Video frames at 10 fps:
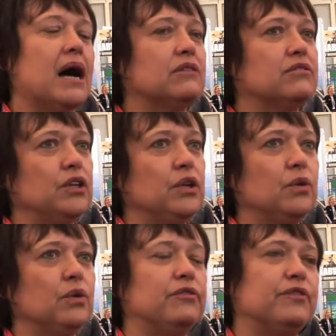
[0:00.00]
The new
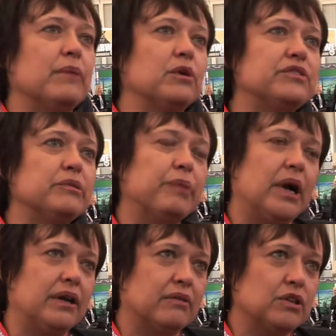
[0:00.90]
Fairmont
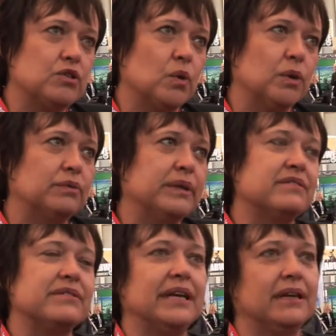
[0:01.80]
Zimbali resort, we are
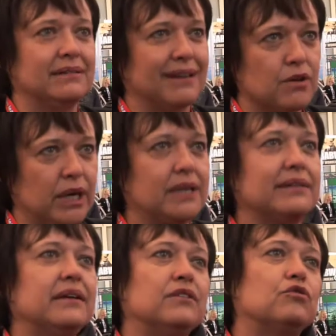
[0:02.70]
selling
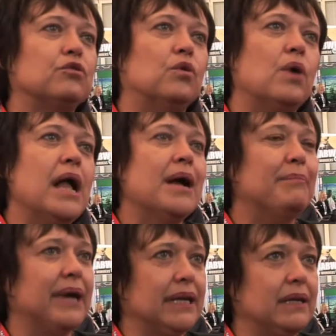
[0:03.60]
directly to
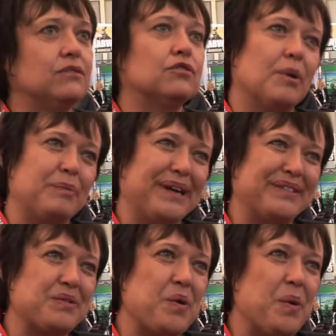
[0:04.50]
mainly
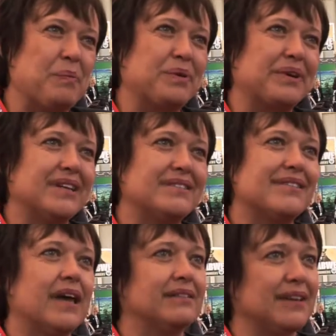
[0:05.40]
top-end corporates
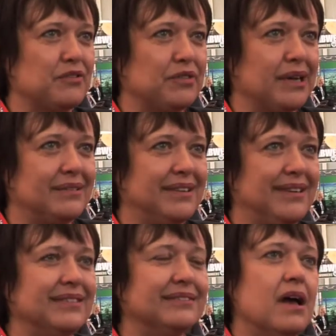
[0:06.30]
and
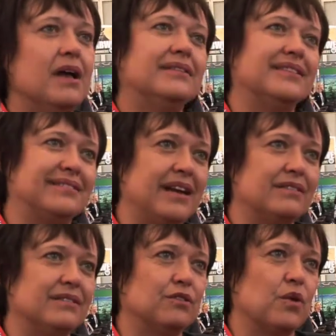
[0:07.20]
FITs. The
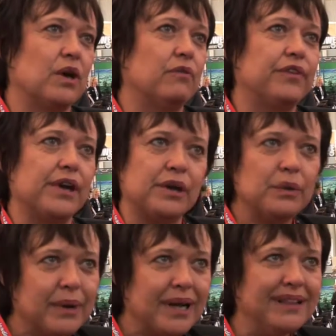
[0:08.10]
sales is going very
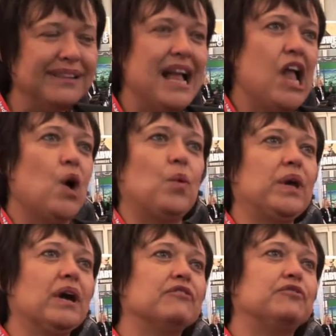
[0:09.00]
well.
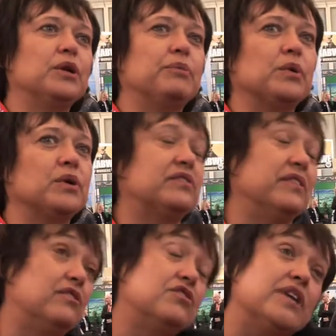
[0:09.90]
We are fully booked
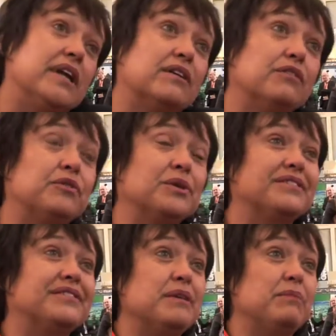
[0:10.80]
since January for the
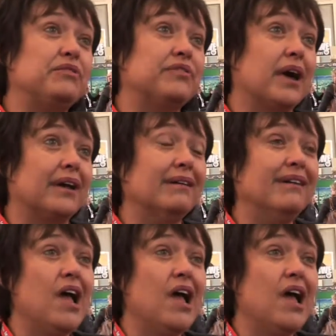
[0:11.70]
semi-final,